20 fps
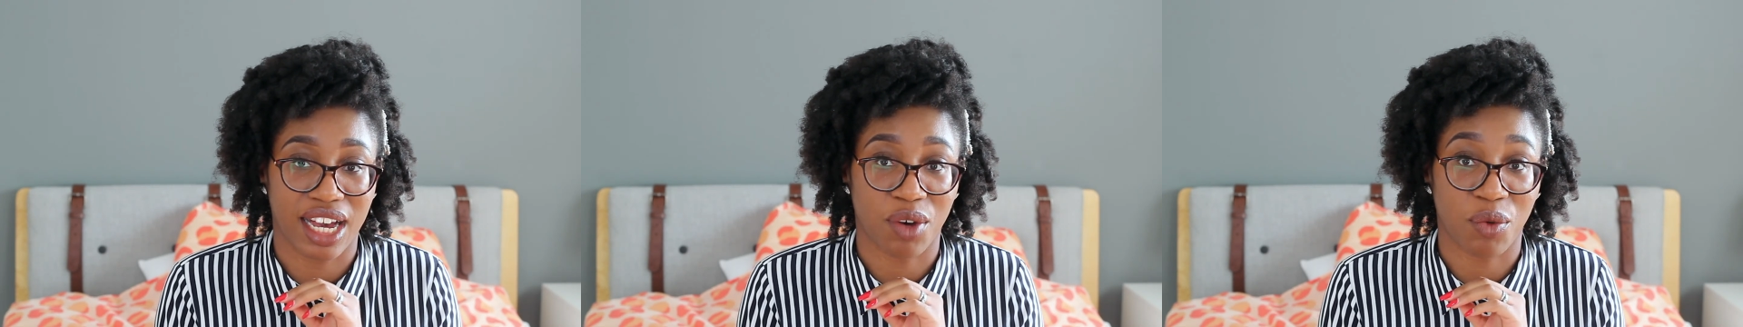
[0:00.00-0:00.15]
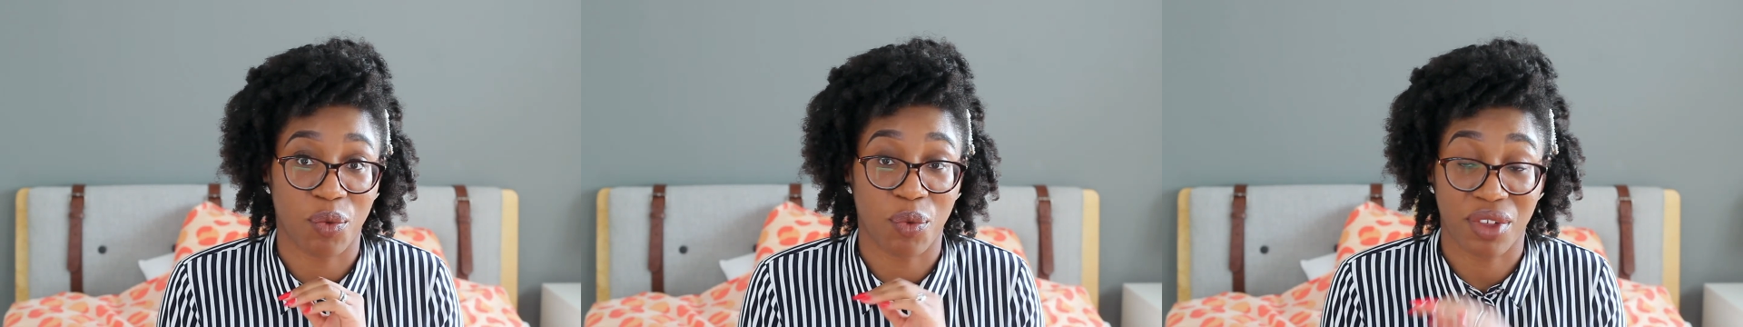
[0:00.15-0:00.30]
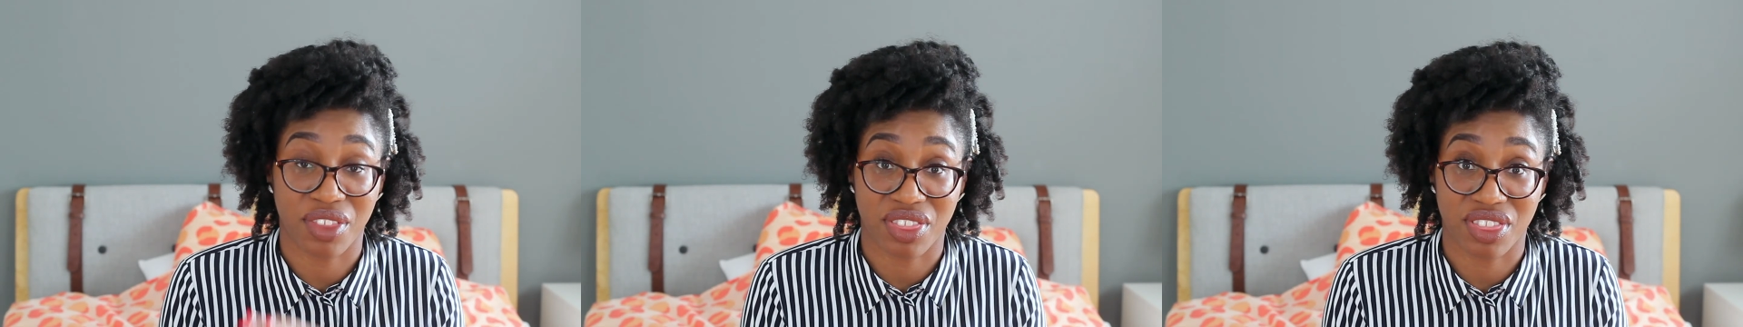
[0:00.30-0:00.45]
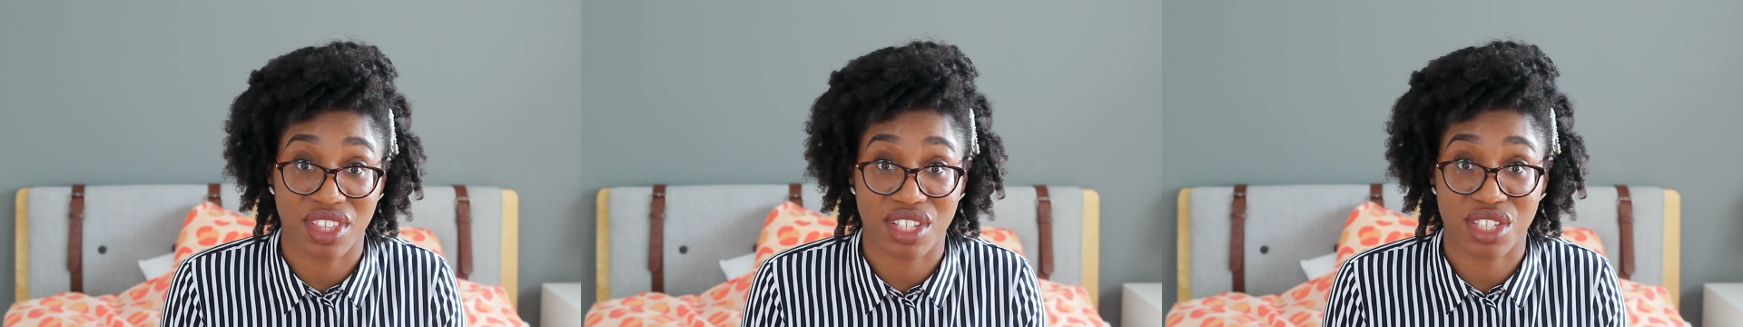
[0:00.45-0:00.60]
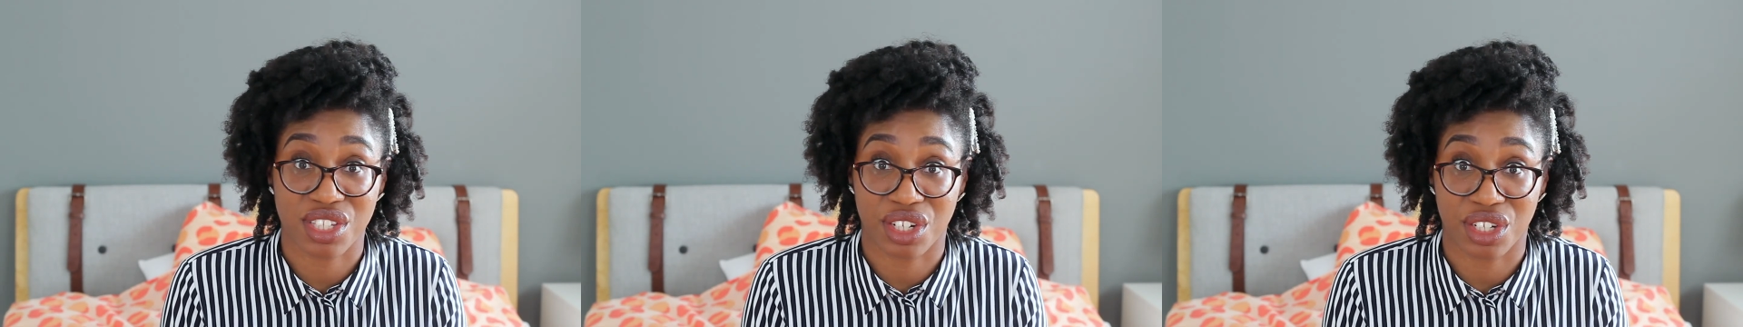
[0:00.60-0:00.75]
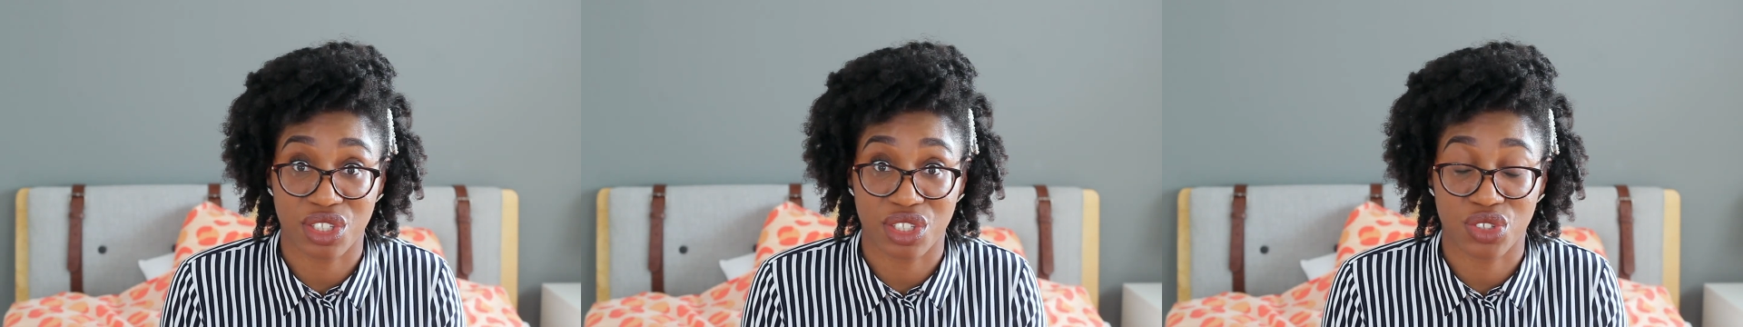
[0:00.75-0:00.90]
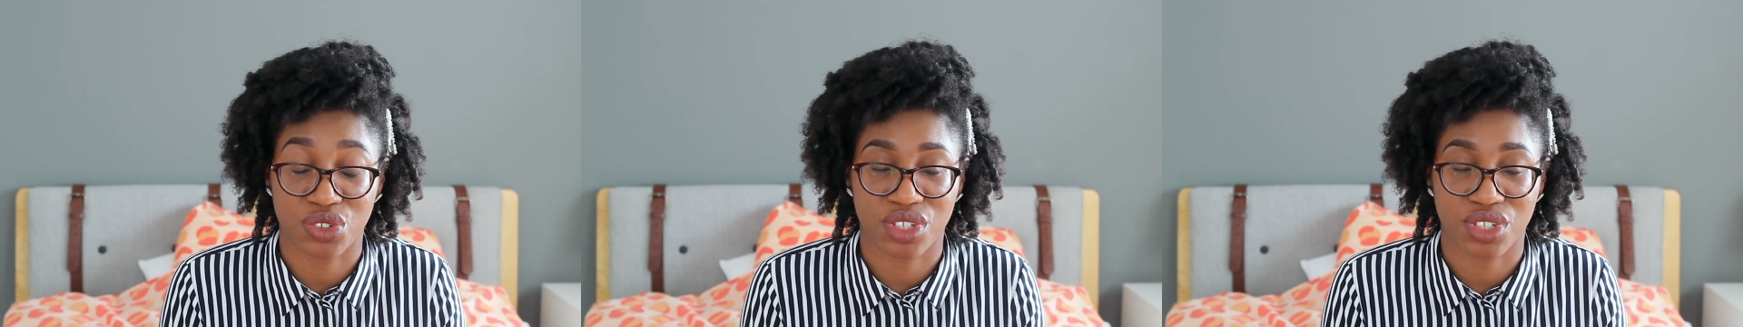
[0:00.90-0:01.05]
with this
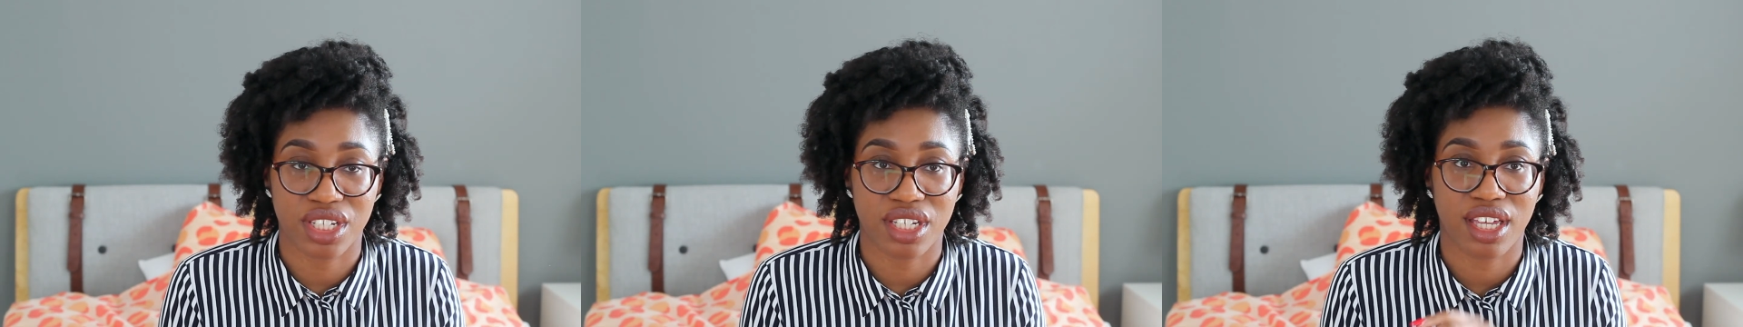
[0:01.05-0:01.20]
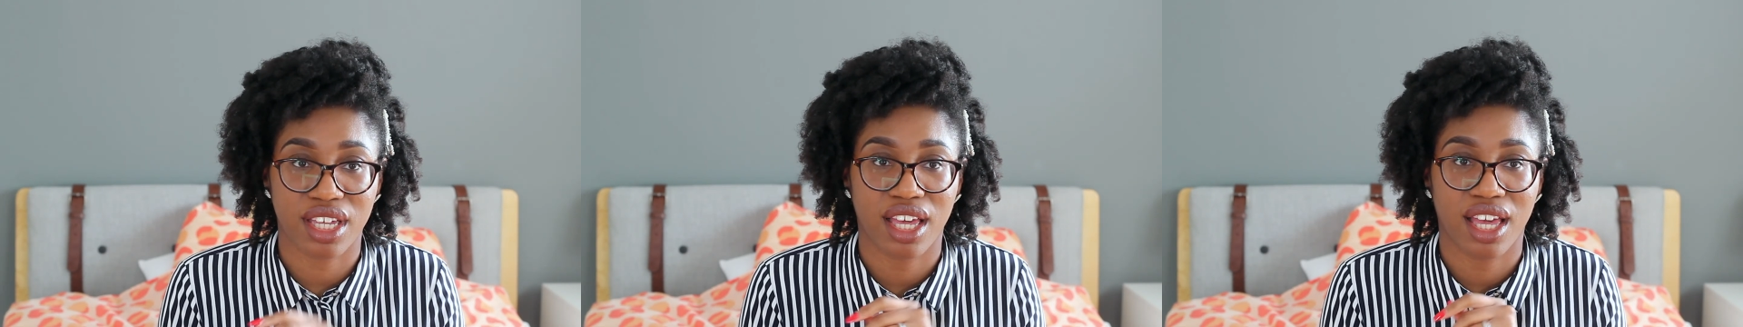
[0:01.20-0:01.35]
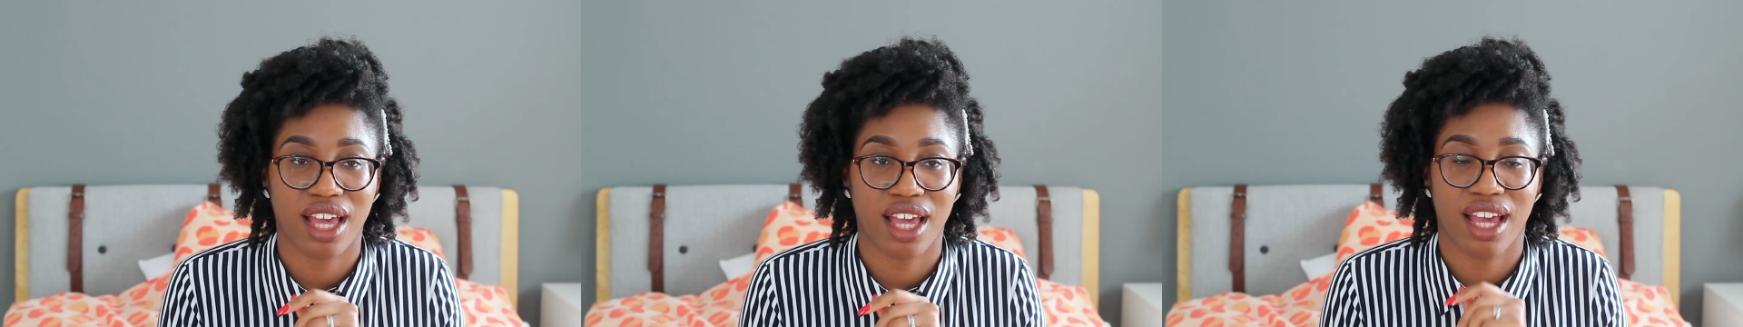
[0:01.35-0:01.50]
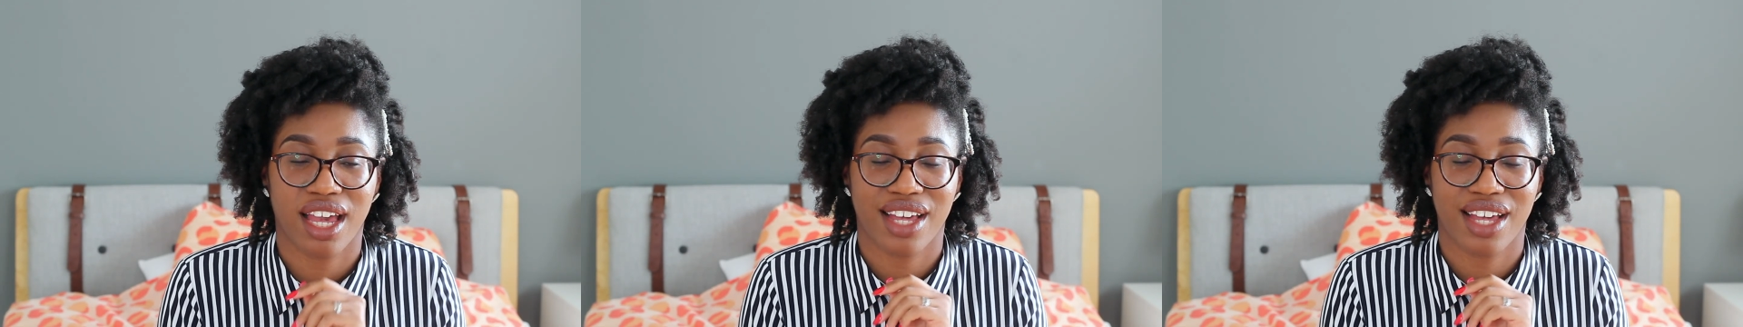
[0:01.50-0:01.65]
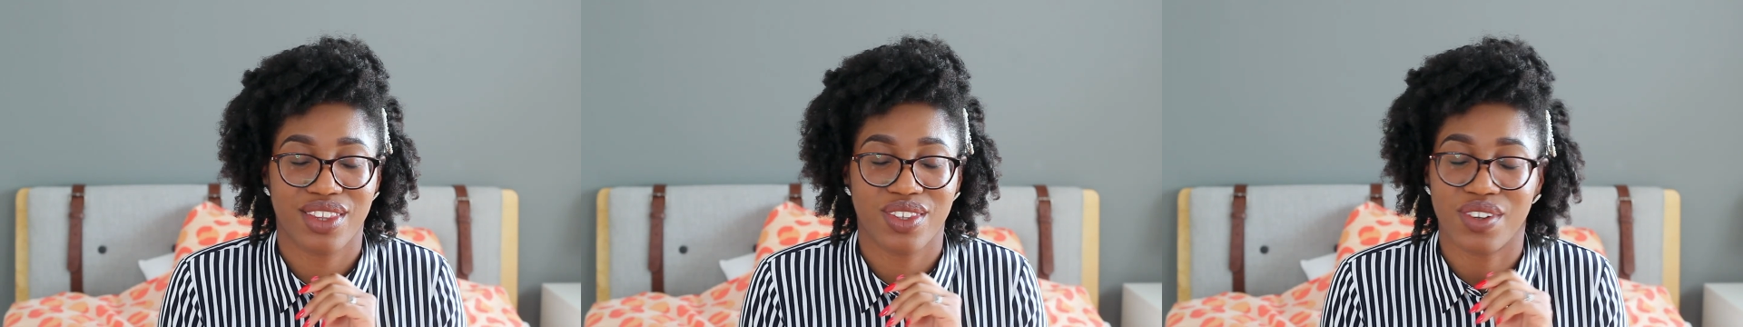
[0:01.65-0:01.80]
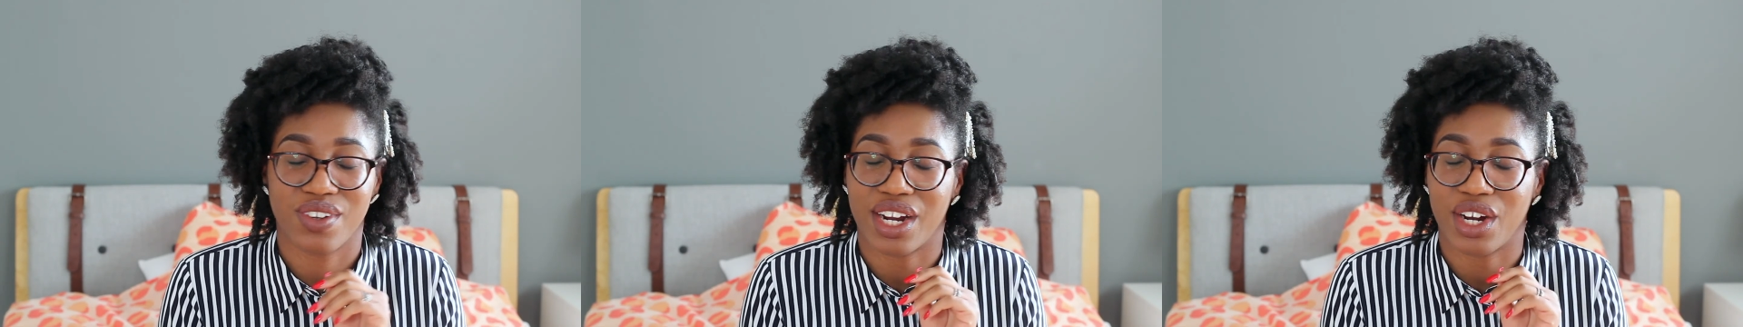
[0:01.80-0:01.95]
country. There